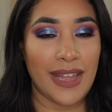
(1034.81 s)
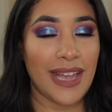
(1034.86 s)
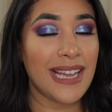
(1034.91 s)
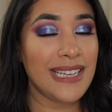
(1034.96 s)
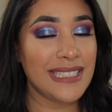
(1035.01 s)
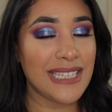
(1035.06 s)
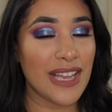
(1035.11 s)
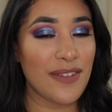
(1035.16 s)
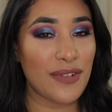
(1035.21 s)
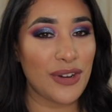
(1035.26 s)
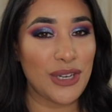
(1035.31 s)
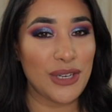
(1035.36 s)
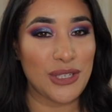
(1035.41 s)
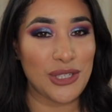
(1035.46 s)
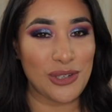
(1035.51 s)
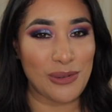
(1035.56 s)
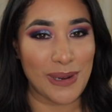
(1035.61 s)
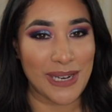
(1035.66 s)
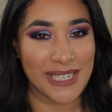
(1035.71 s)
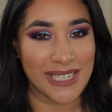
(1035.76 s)
And if you're new
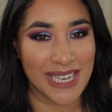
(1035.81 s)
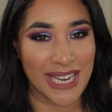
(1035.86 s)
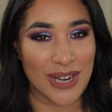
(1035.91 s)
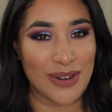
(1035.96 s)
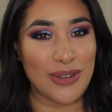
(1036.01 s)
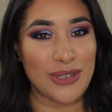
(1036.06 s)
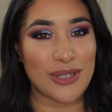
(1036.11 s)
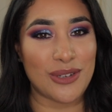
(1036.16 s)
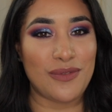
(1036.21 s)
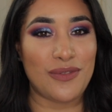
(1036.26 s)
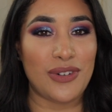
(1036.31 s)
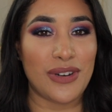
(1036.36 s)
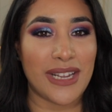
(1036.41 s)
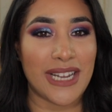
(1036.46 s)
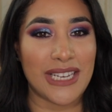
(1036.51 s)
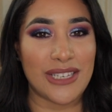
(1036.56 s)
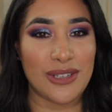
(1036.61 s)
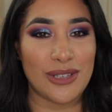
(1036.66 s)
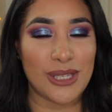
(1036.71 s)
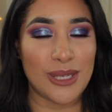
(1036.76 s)
to my channel, don't
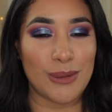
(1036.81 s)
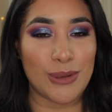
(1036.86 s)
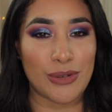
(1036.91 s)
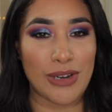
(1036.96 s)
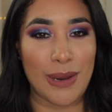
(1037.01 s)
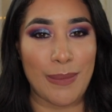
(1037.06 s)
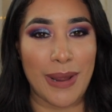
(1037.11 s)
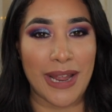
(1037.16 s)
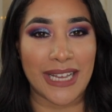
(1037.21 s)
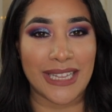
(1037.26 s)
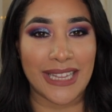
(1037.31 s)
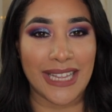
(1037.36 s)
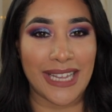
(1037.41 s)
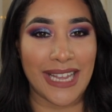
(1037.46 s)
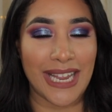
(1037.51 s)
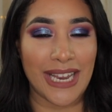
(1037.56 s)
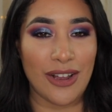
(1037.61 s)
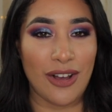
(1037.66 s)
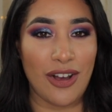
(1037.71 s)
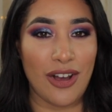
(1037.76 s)
forget to subscribe by
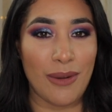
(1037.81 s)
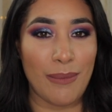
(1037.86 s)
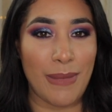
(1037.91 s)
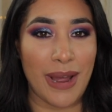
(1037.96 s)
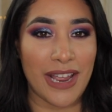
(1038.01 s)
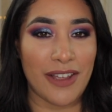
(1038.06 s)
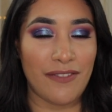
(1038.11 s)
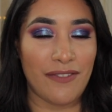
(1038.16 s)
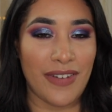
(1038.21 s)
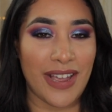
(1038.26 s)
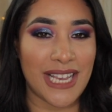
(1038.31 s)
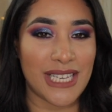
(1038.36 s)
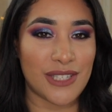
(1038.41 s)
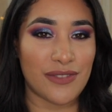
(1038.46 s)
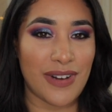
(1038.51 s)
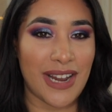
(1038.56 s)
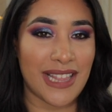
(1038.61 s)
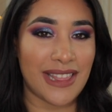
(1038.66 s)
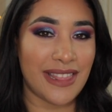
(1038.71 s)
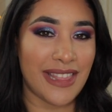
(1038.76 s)
clicking on my face
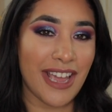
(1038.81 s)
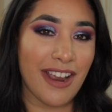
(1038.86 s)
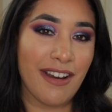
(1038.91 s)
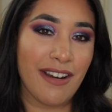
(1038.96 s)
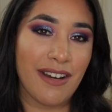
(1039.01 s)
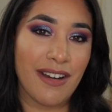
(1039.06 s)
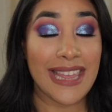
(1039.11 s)
right there.